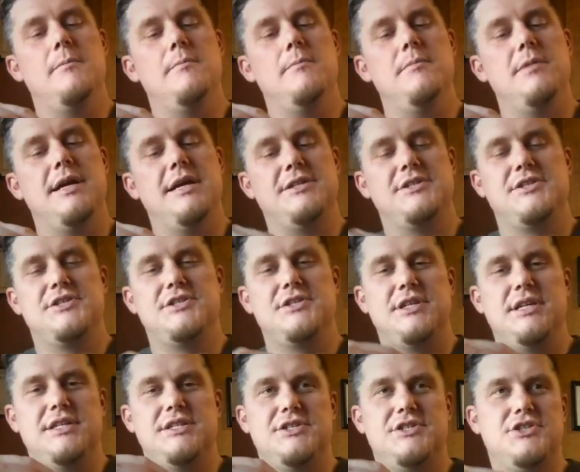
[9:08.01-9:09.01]

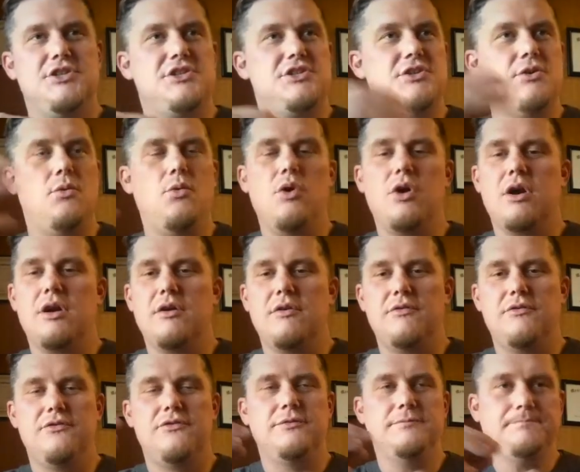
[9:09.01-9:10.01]
it's just a work
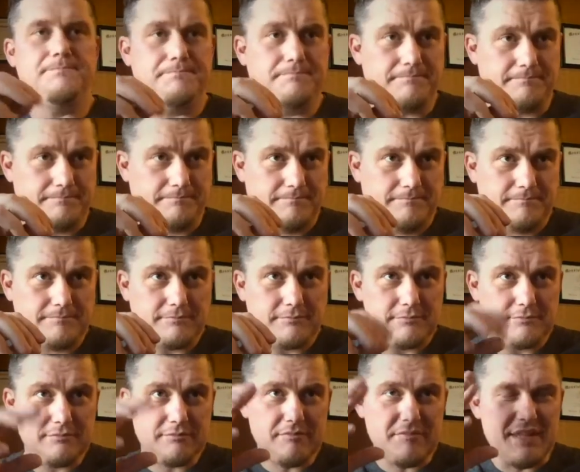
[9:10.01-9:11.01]
of
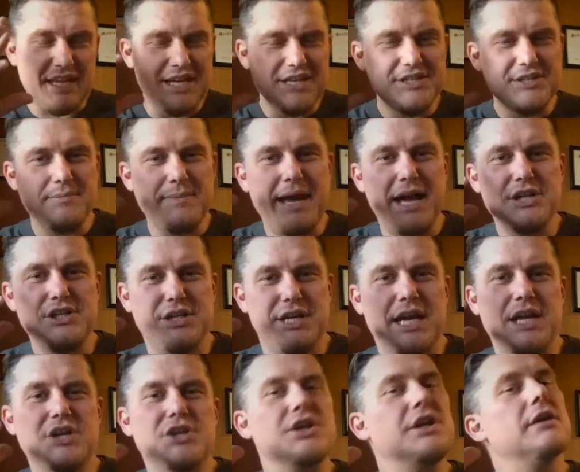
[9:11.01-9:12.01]
his
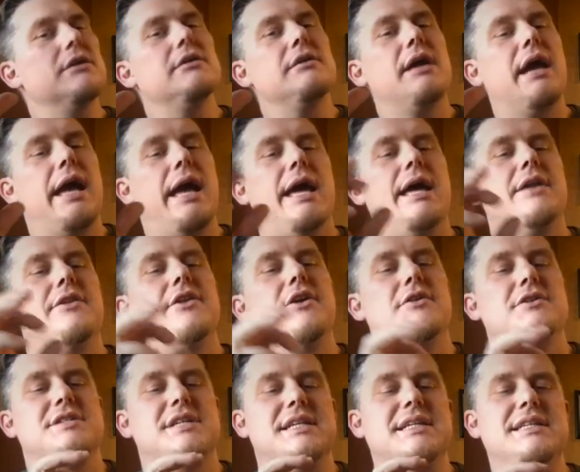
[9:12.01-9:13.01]
imagination, and
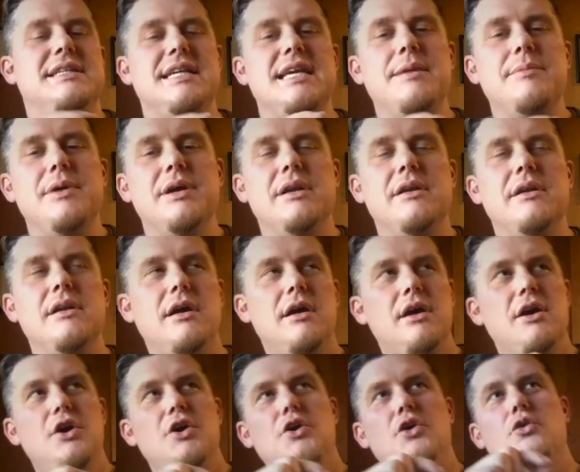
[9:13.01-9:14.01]
there's a demon
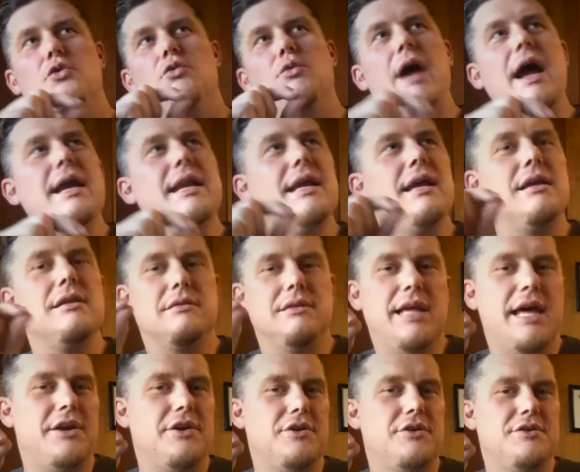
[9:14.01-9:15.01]
writing
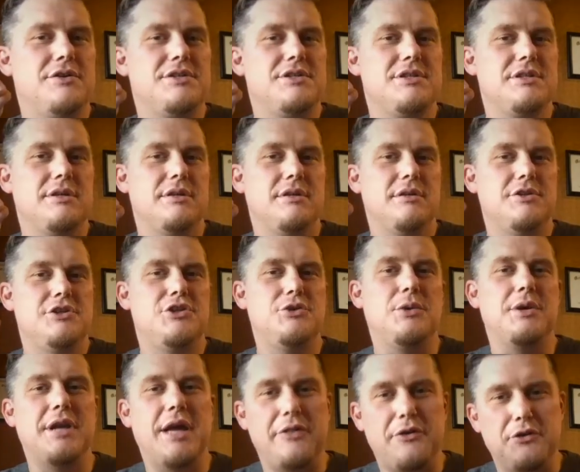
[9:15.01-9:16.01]
letters to
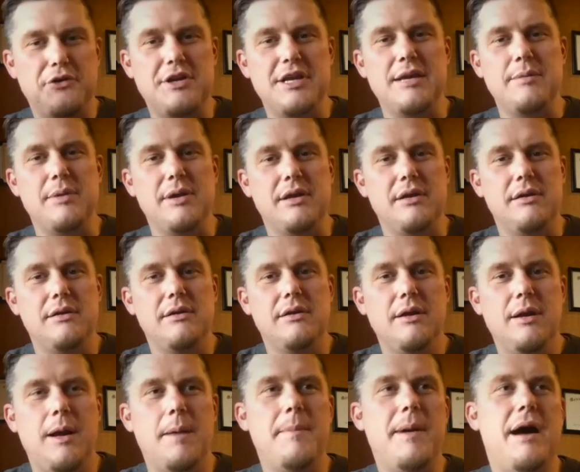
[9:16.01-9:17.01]
another demon
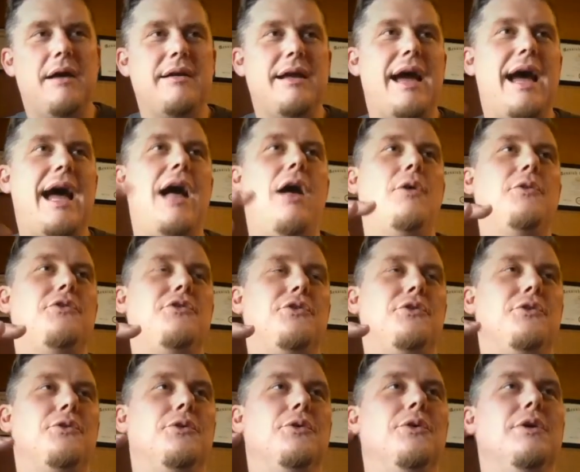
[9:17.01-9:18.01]
about how
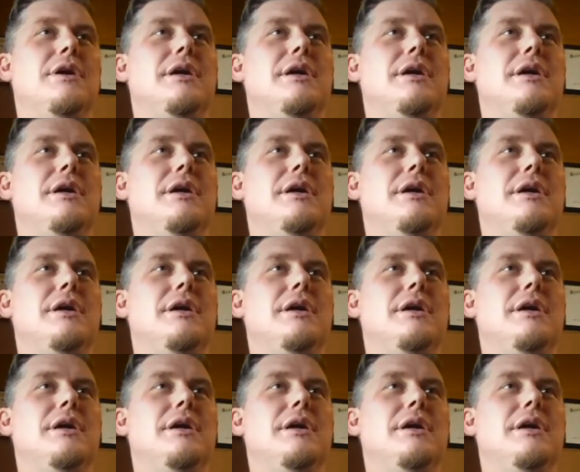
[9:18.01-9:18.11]
to